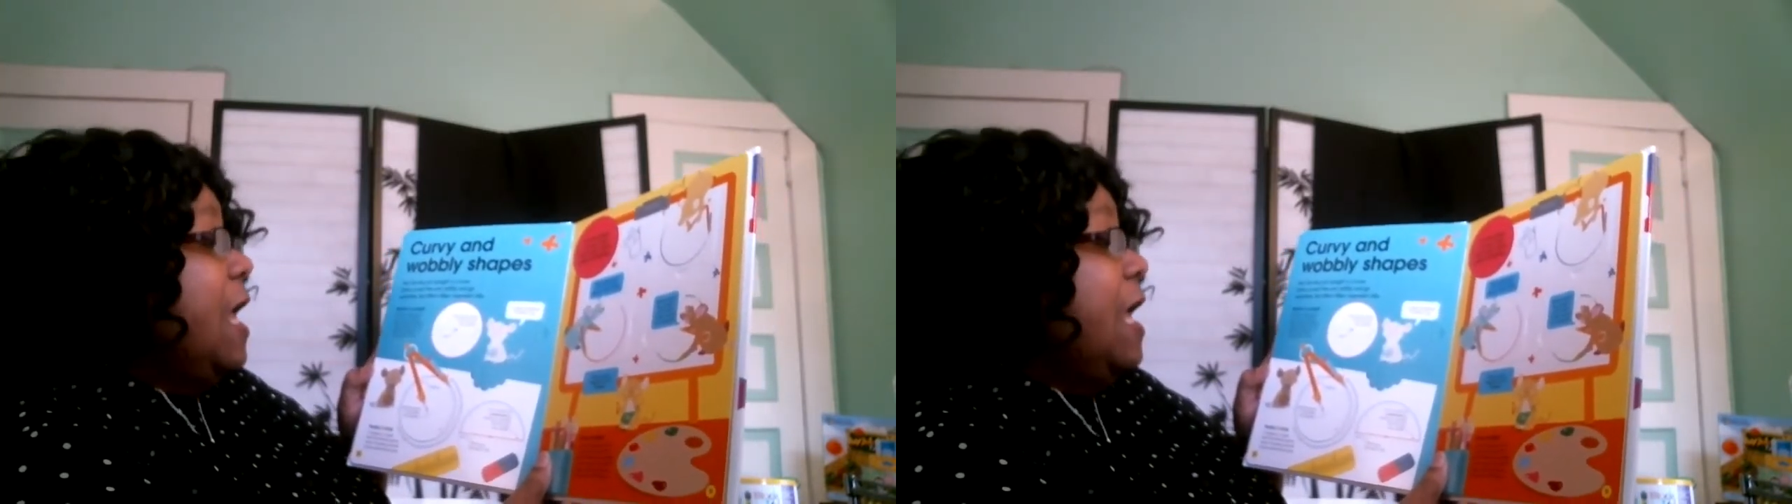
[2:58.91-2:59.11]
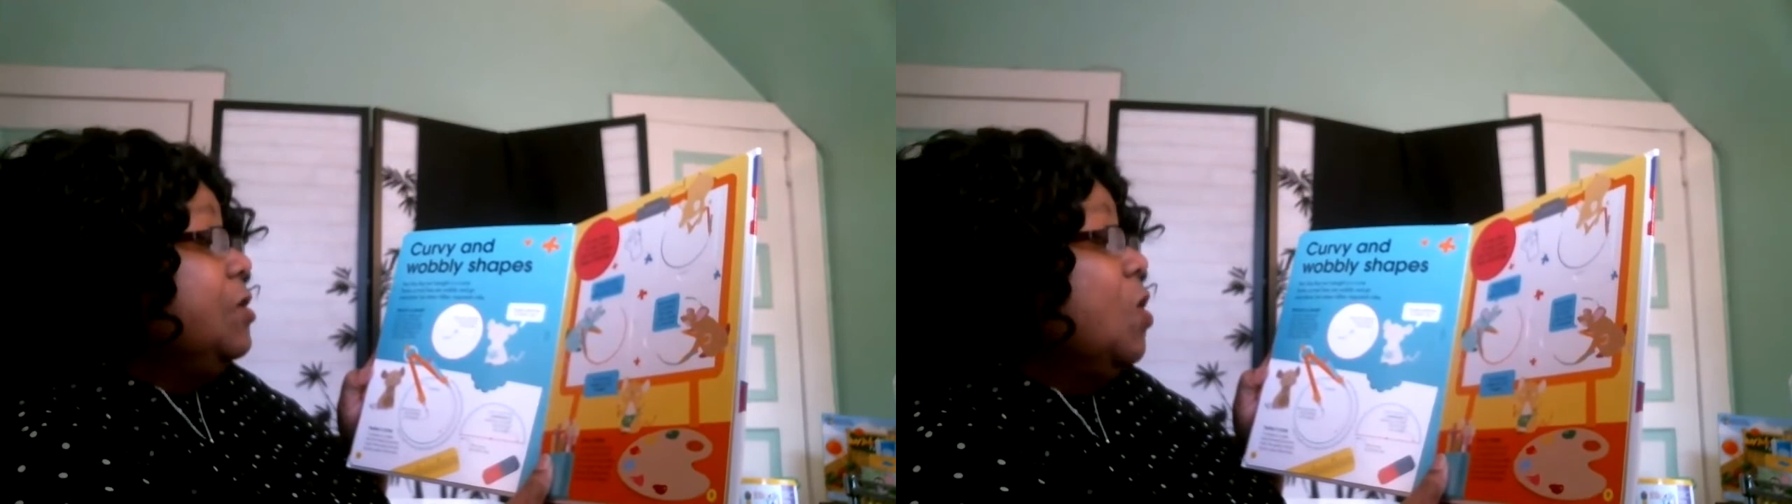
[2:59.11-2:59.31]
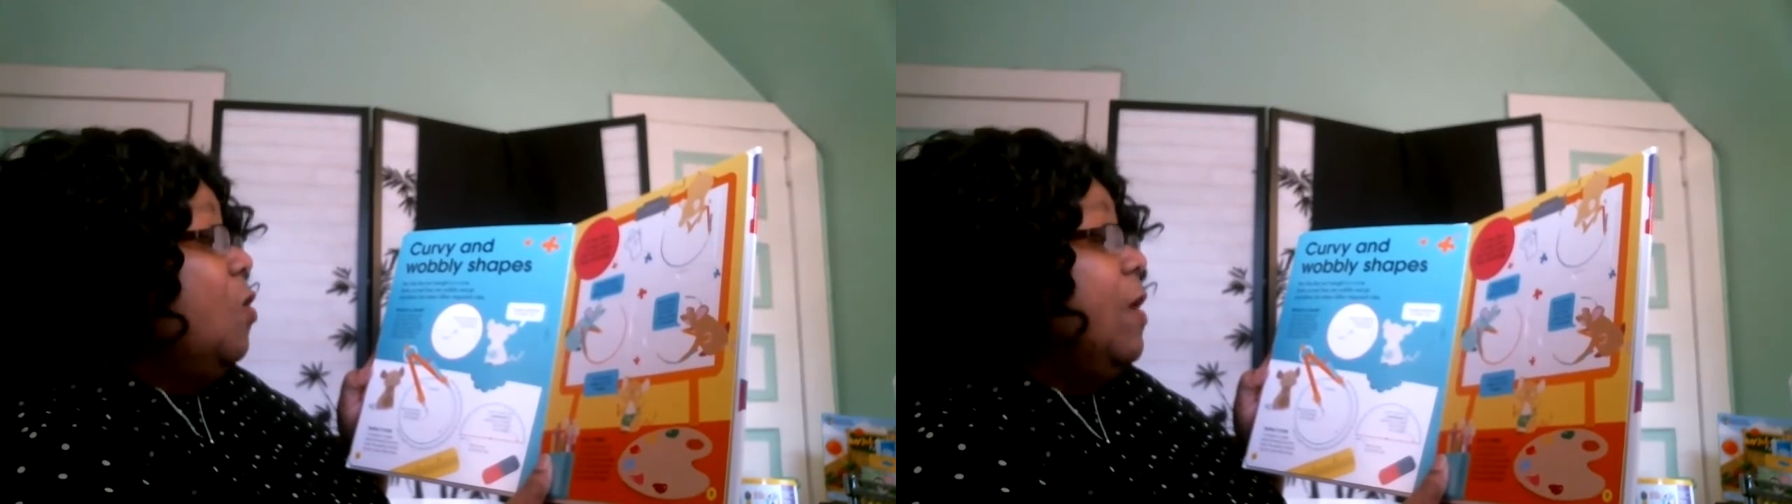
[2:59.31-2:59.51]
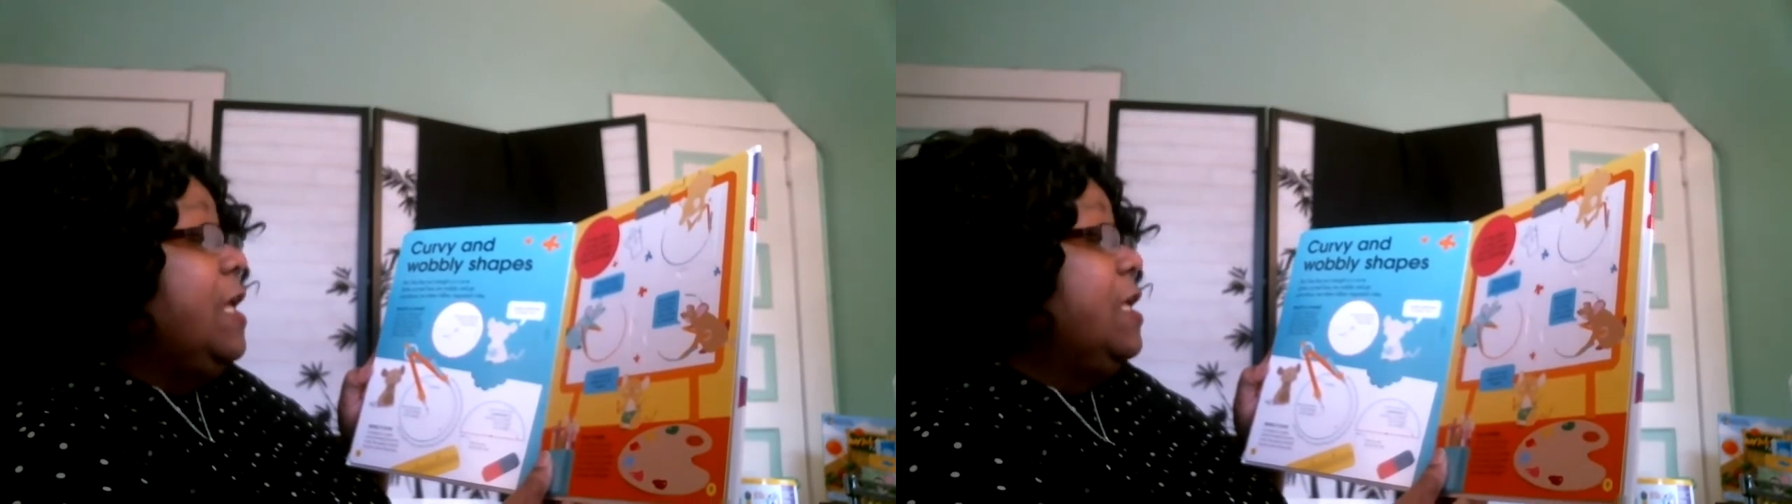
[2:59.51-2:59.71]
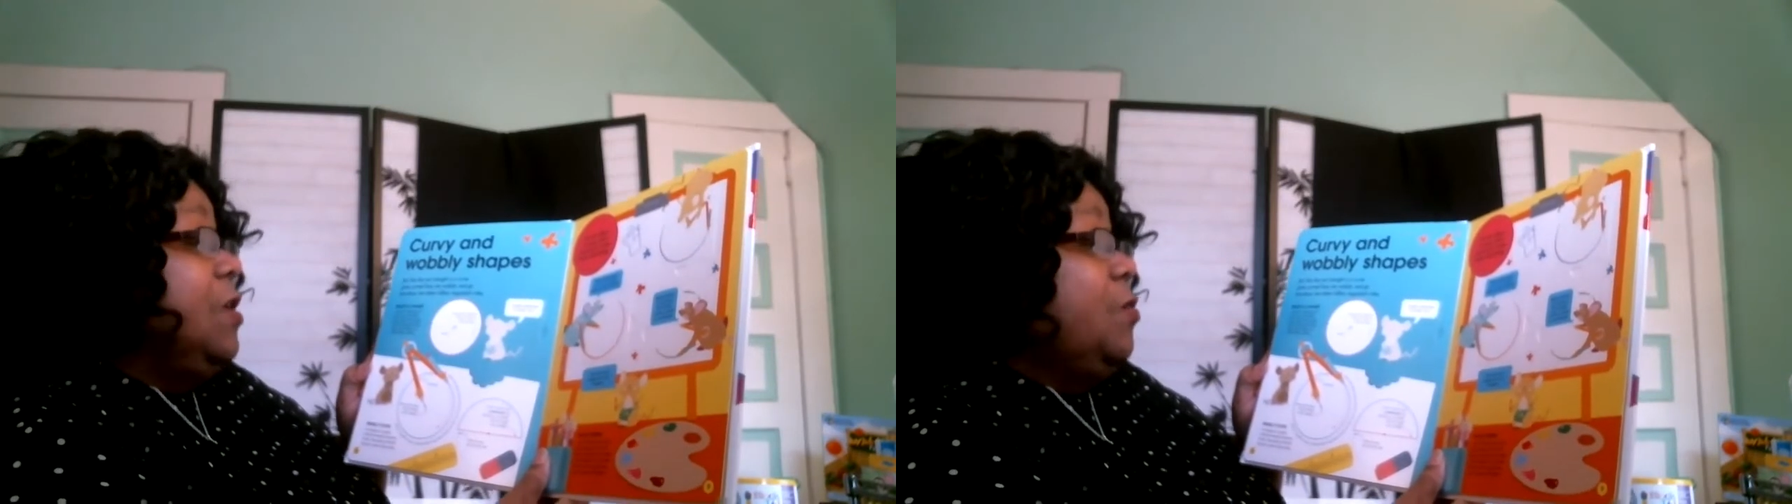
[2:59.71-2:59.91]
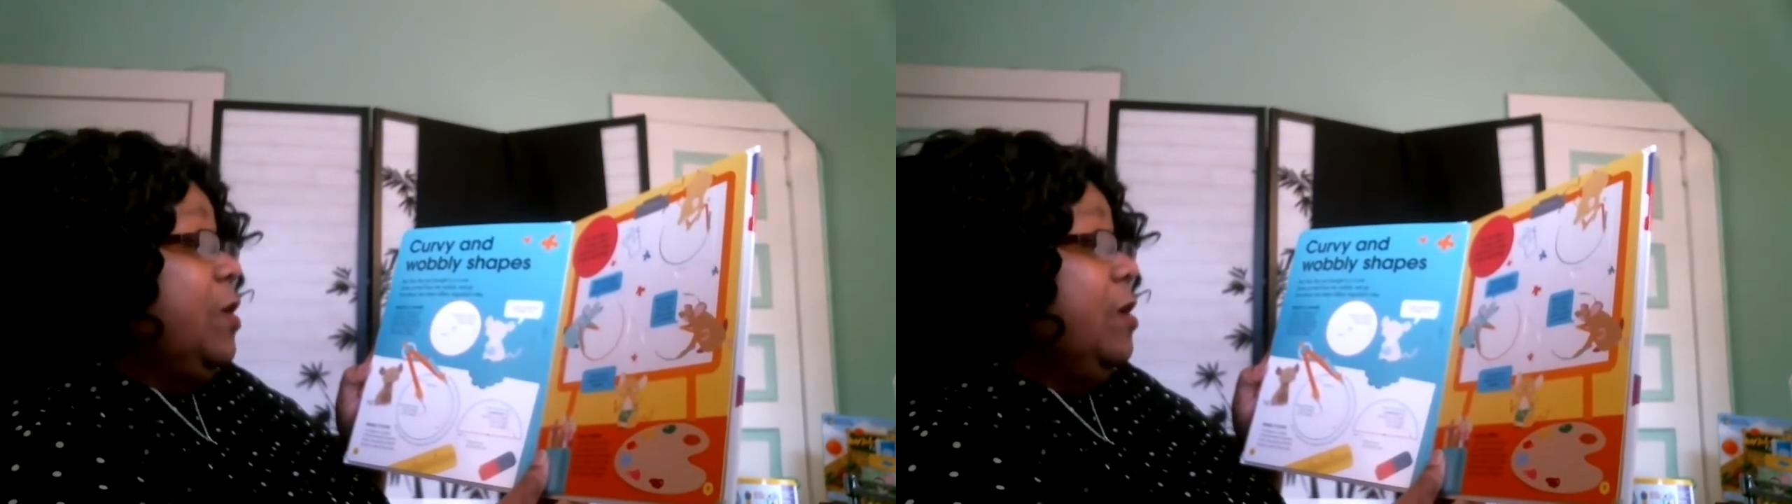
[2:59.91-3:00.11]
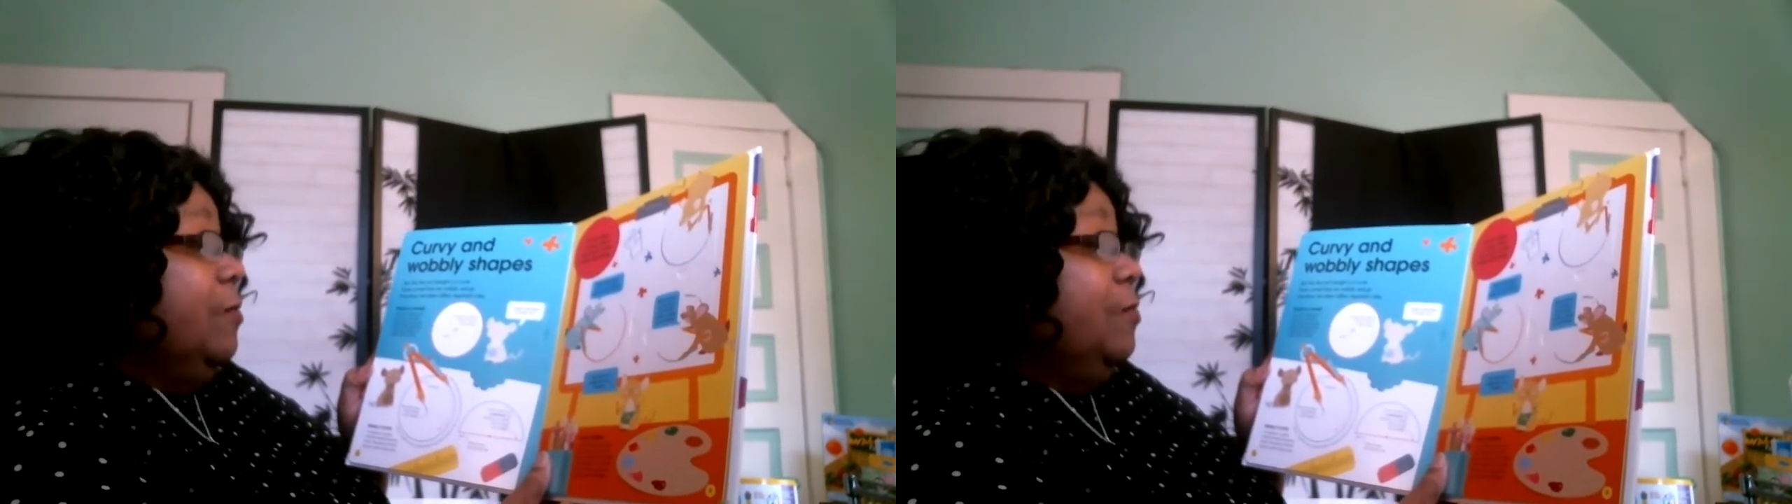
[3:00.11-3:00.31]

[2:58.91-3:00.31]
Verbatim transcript: and go anywhere,